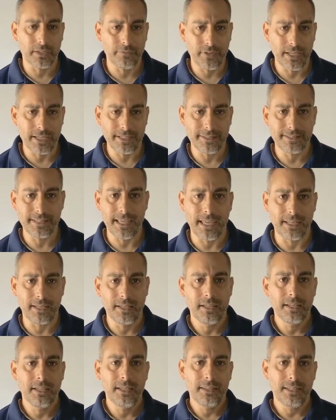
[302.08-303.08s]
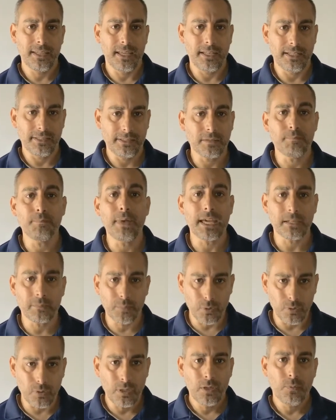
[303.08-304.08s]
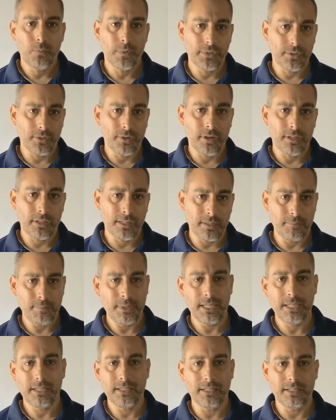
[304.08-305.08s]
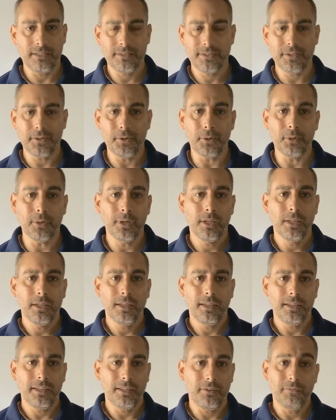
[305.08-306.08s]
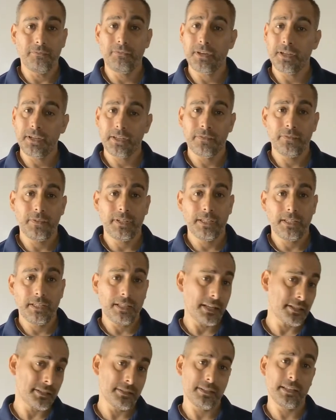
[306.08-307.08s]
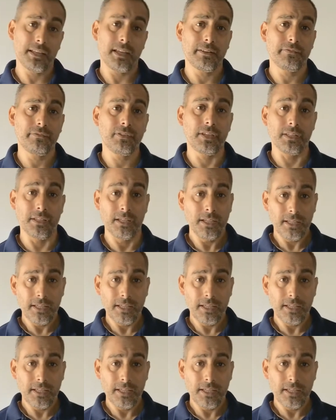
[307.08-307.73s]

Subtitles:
device that is compatible with your online banking. So very convenient, actually kind of fun.